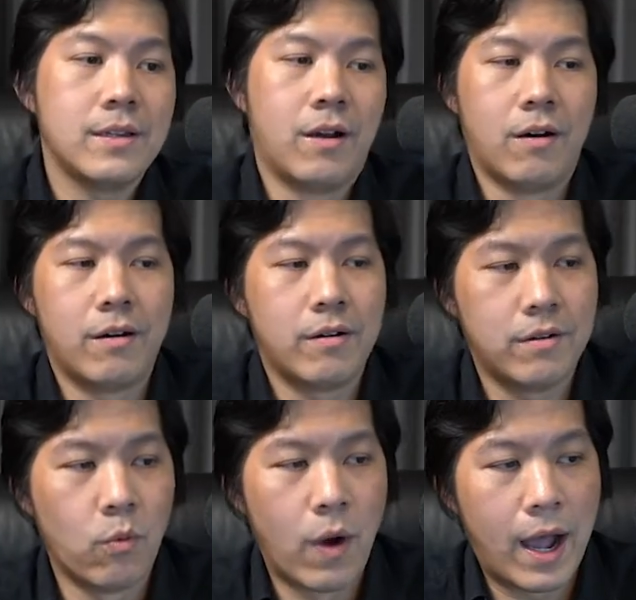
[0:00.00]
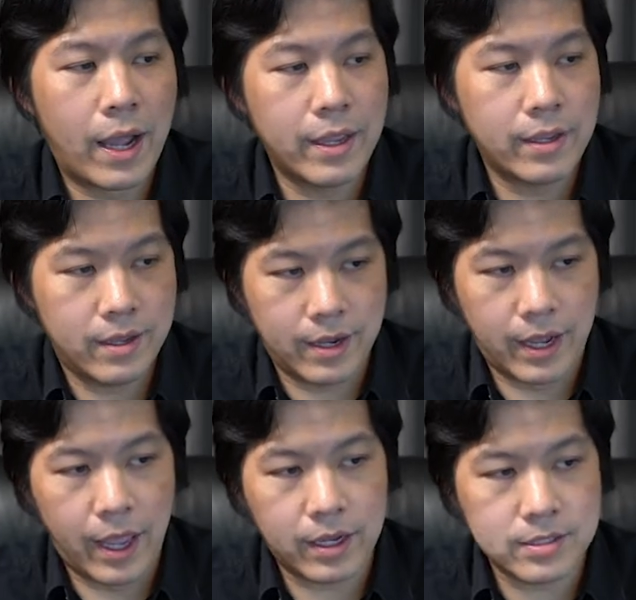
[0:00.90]
or y and
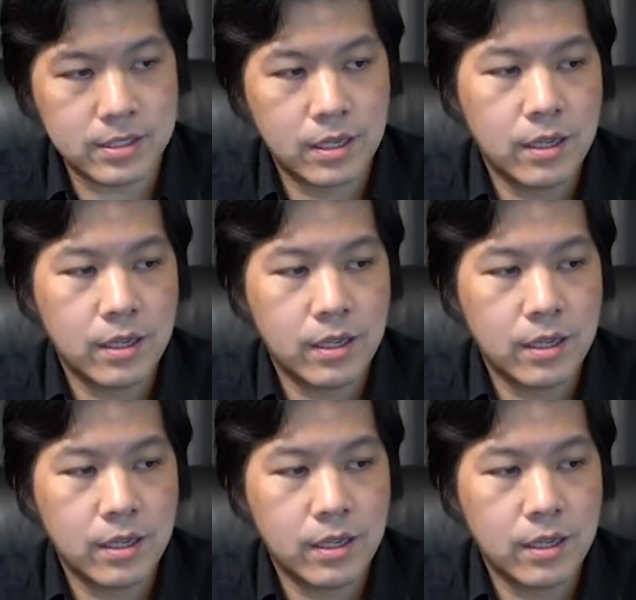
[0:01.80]
x